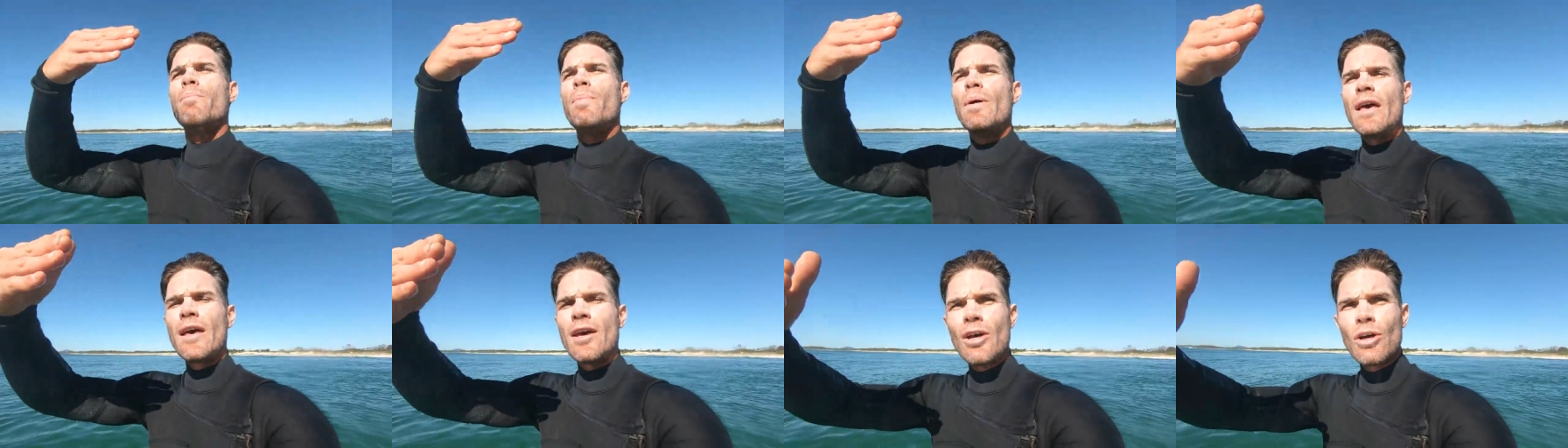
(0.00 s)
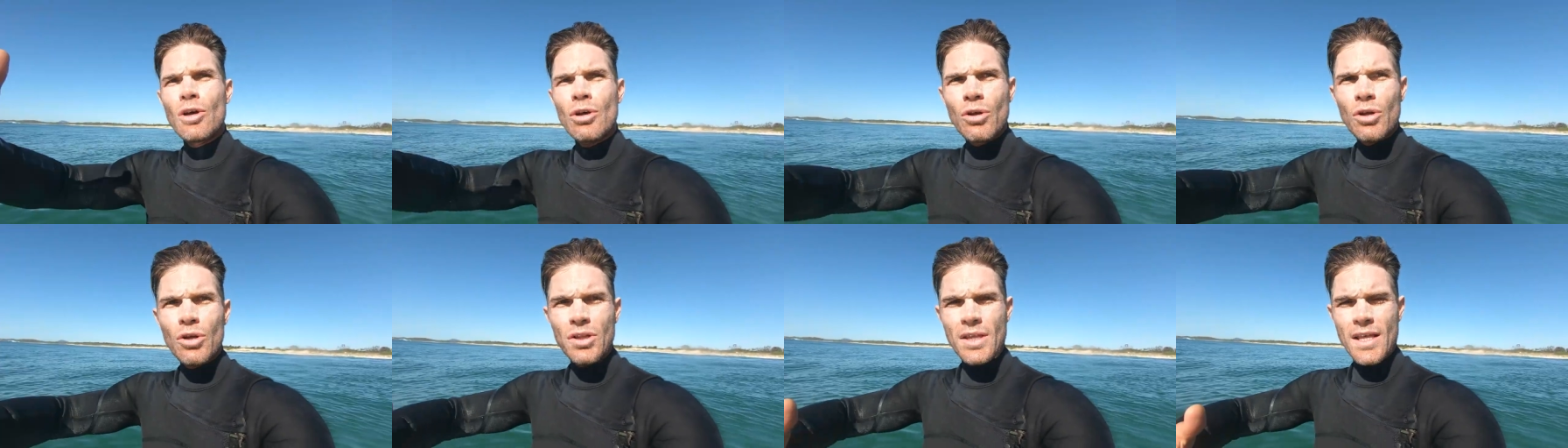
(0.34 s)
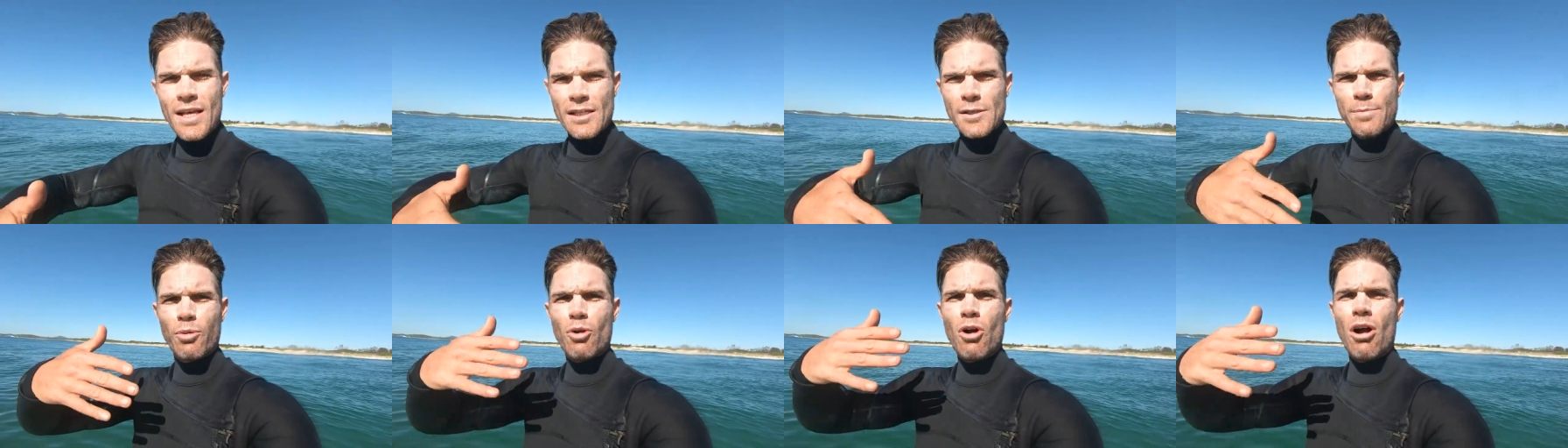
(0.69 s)
Build
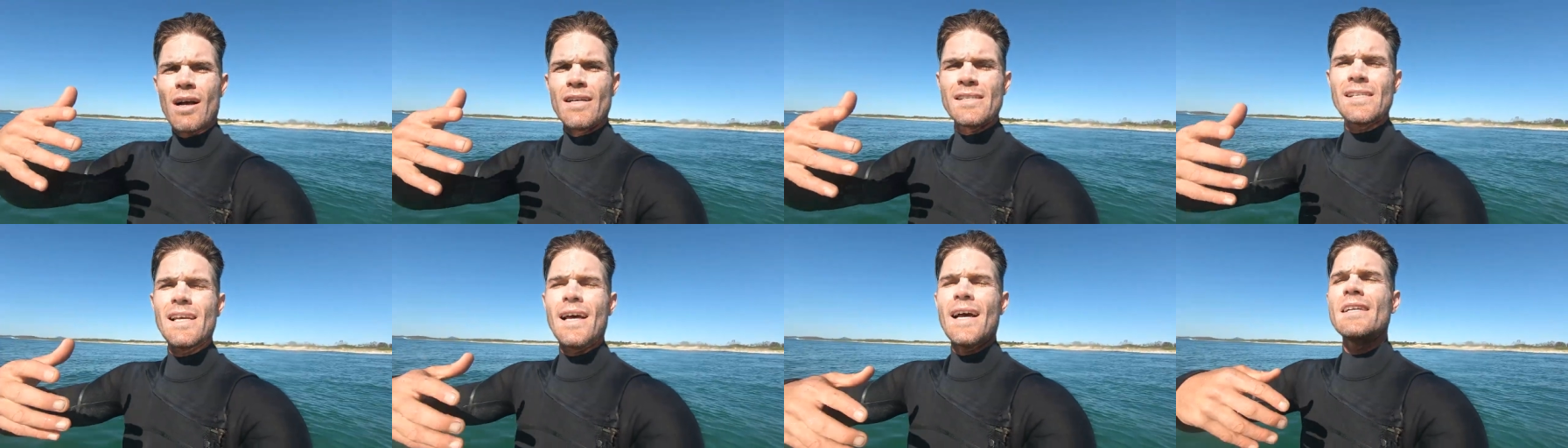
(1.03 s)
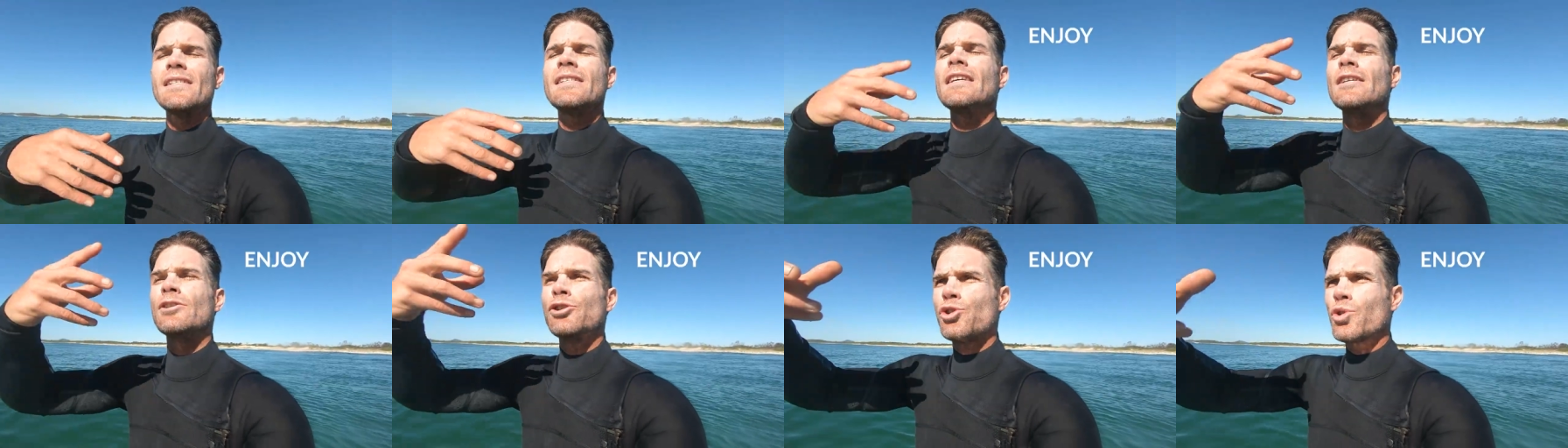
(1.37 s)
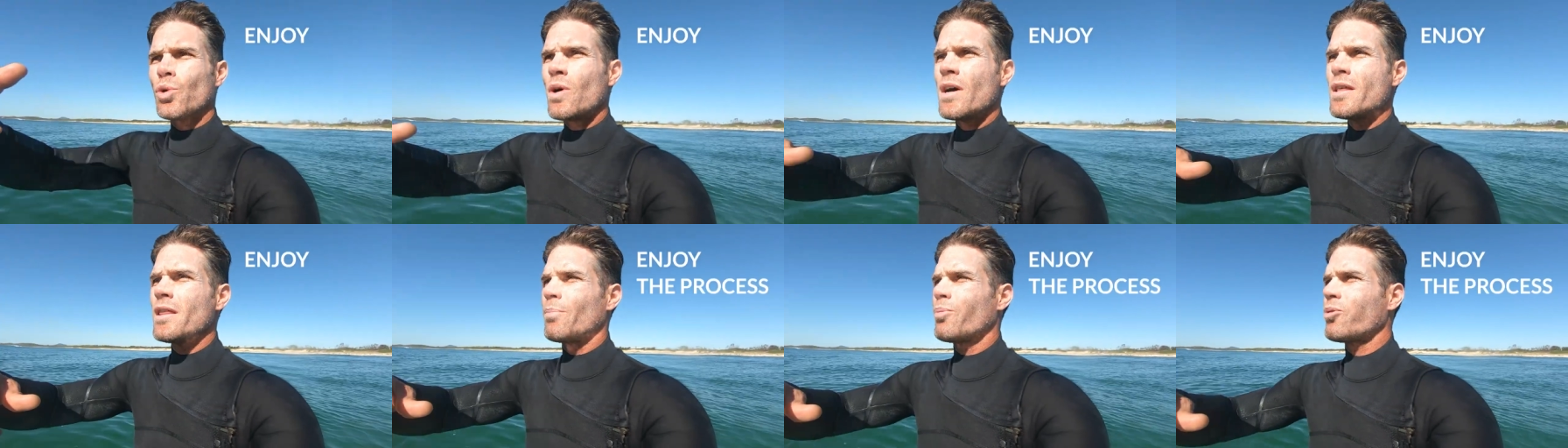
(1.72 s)
this process,
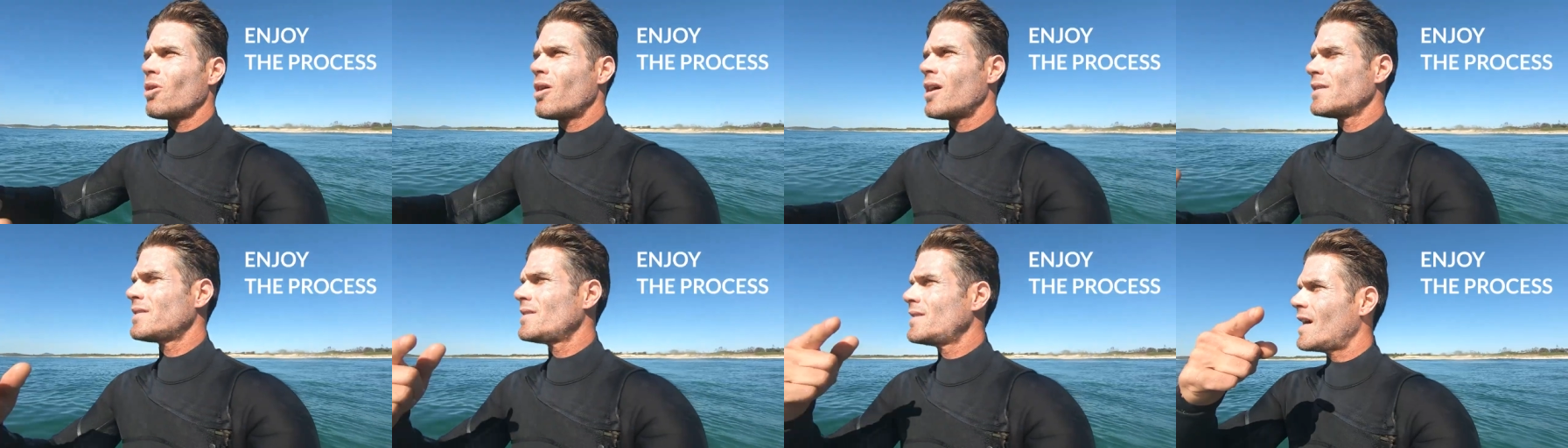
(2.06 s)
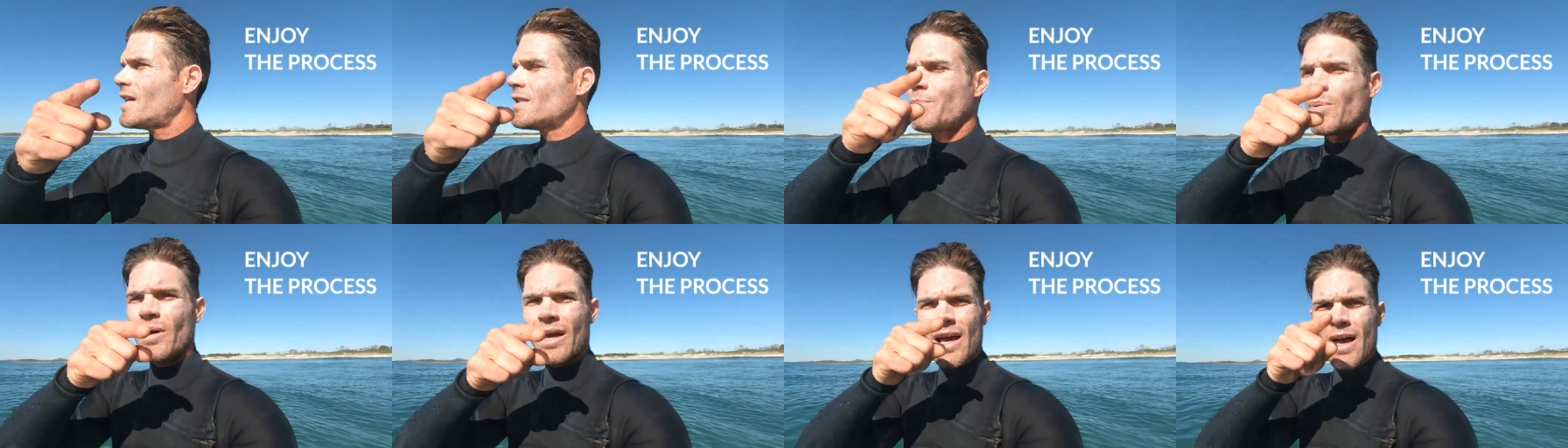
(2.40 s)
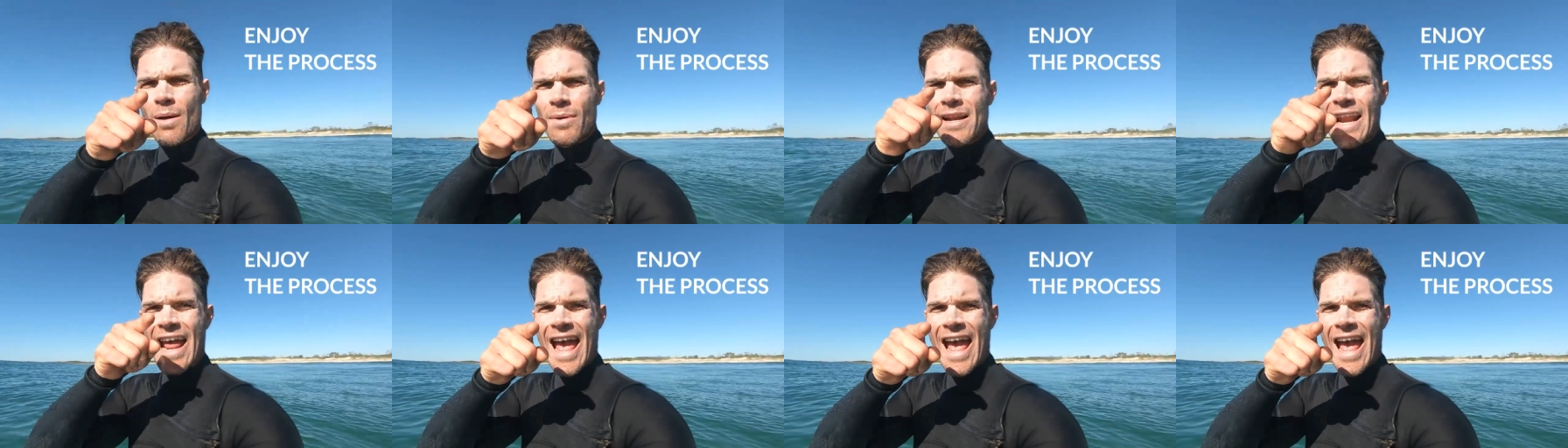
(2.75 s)
enjoy the process, become